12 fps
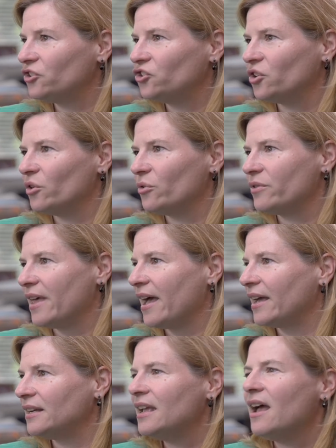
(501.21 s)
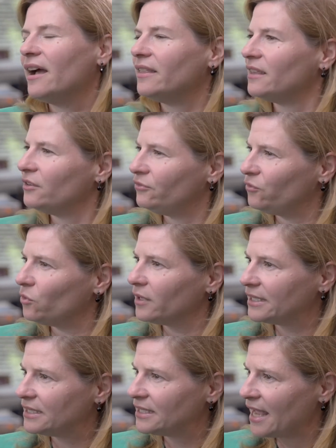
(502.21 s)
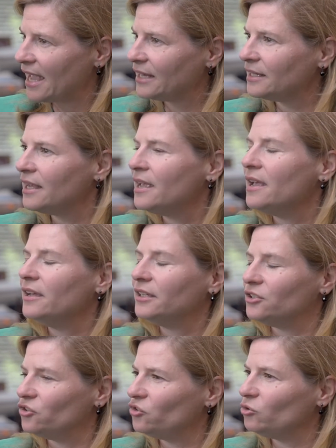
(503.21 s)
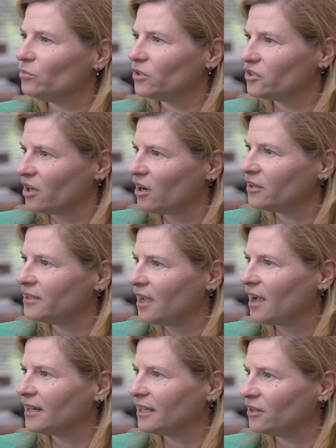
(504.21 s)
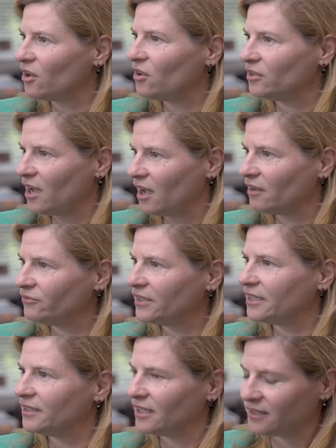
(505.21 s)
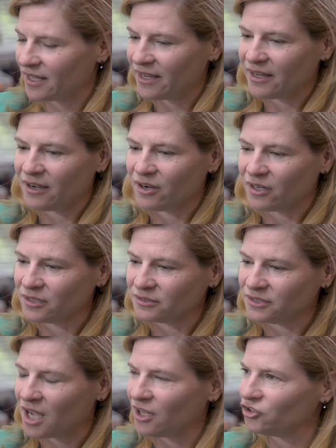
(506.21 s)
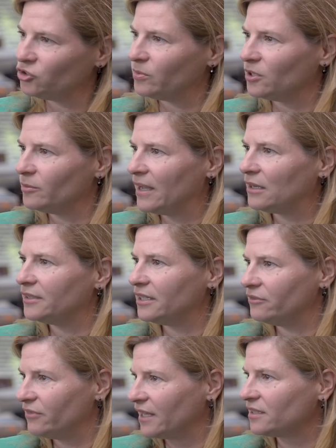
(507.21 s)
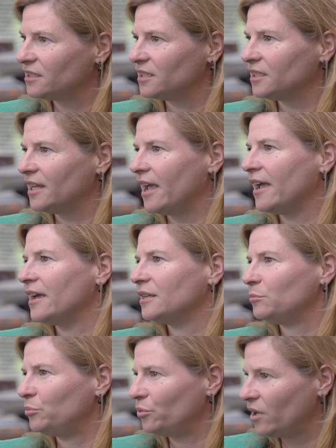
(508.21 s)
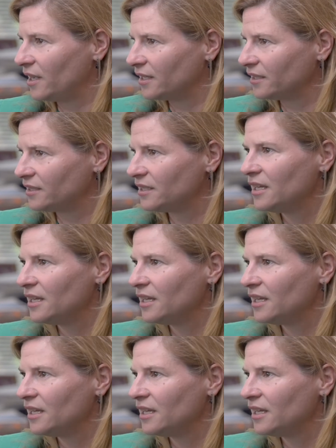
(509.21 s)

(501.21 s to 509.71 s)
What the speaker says: show that I think 4 in 10 consumers are not at all confident that they are knowledgeable about investing and products.